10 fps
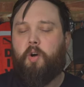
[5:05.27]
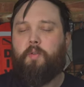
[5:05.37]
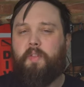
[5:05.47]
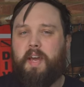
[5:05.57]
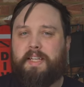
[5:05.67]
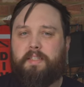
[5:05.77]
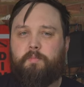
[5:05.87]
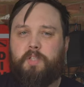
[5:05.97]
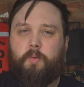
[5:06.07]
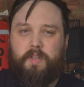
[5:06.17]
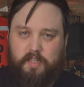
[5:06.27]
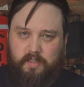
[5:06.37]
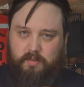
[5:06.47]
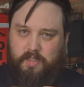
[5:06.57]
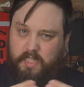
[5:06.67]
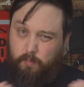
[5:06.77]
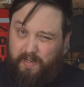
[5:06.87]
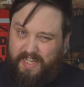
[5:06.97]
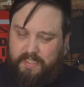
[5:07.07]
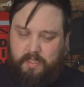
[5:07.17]
on that so it doesn't
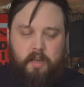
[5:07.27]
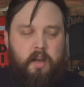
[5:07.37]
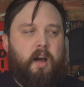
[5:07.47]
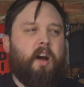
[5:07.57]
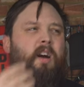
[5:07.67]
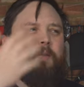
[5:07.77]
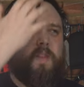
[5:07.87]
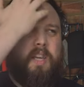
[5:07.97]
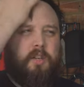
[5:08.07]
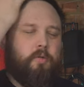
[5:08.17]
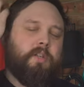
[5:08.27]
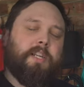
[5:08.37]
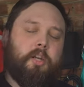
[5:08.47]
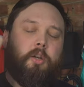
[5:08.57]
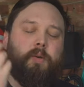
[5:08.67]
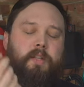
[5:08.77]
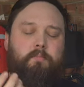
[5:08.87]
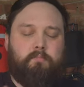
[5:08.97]
split um, they usually glue it